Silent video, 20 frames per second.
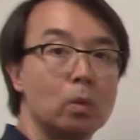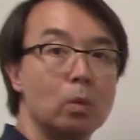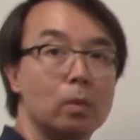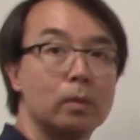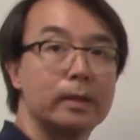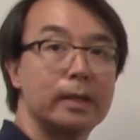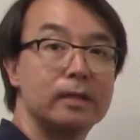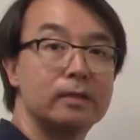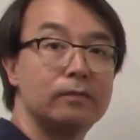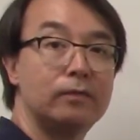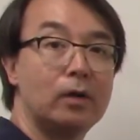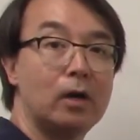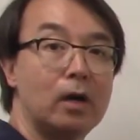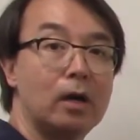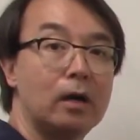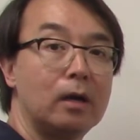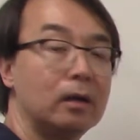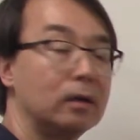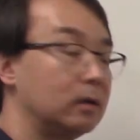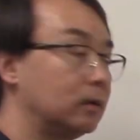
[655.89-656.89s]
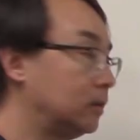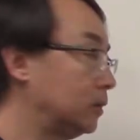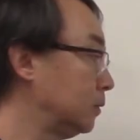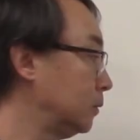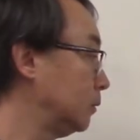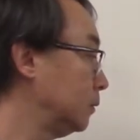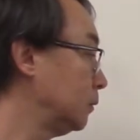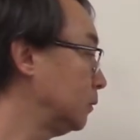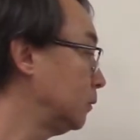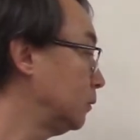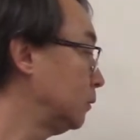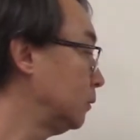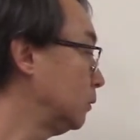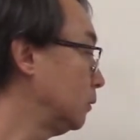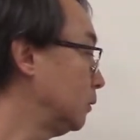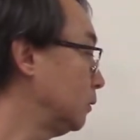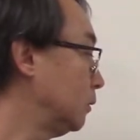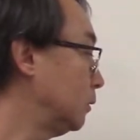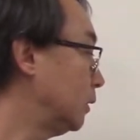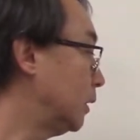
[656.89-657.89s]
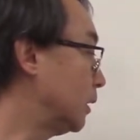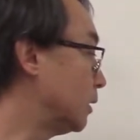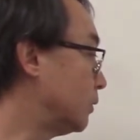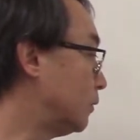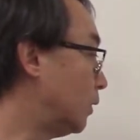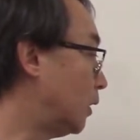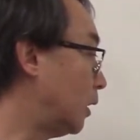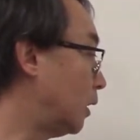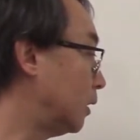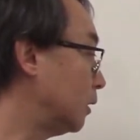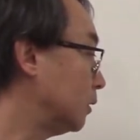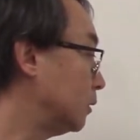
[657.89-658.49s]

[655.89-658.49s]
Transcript: That's far. That's far.